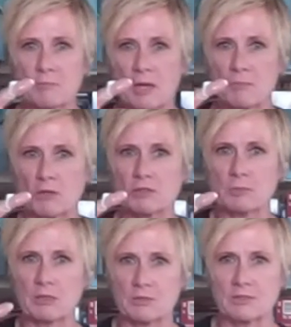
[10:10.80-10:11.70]
like my
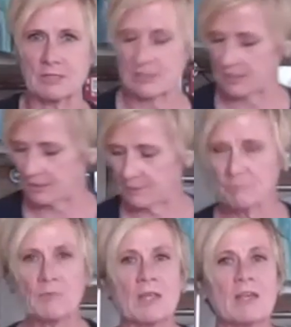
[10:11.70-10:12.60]
marshmallows did here.
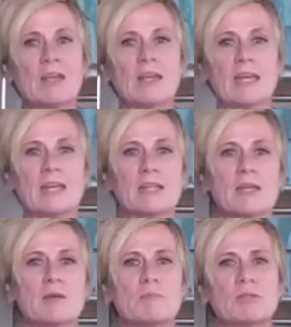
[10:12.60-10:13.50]
And
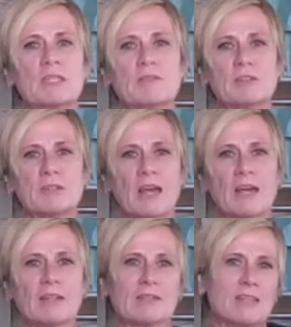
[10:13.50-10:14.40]
believe it or
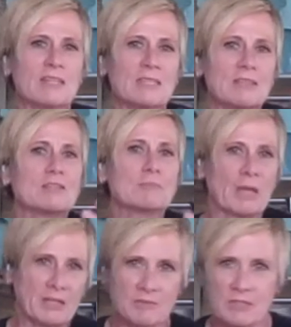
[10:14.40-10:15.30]
not, they need the
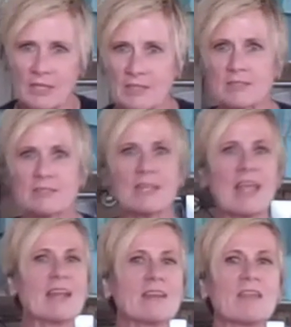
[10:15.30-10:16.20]
speck of dust
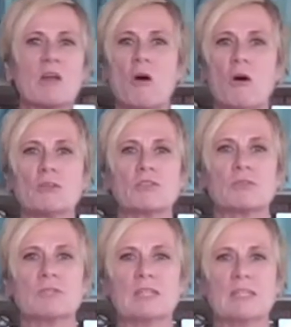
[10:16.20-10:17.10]
and they
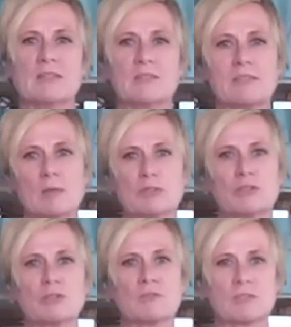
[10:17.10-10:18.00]
also need the
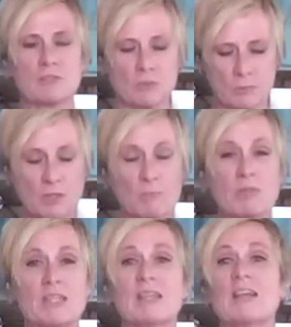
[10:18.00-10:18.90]
temperature of the storm to
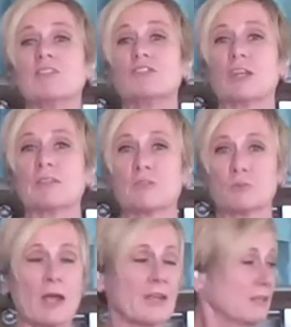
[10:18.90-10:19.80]
be just
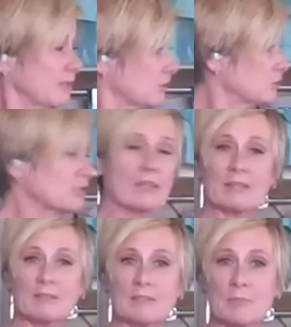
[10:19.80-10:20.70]
right, just
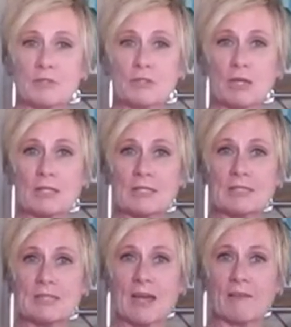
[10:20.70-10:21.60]
like the temperature I
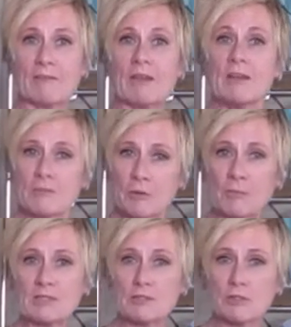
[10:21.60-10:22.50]
needed to have for
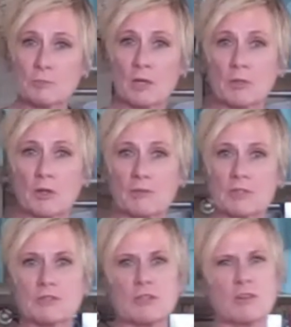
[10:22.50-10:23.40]
my syrup coming off
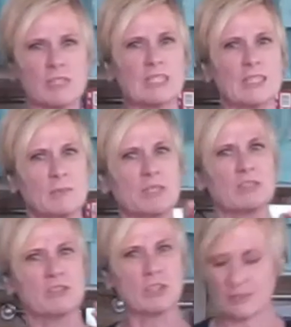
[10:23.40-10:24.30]
the stove, needed to
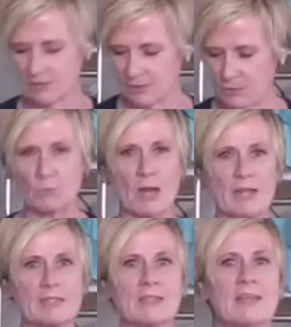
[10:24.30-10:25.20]
be just
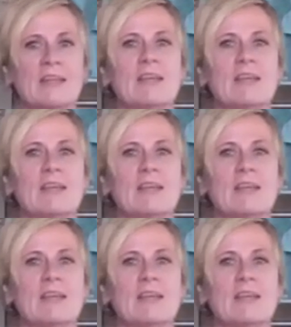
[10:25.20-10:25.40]
right.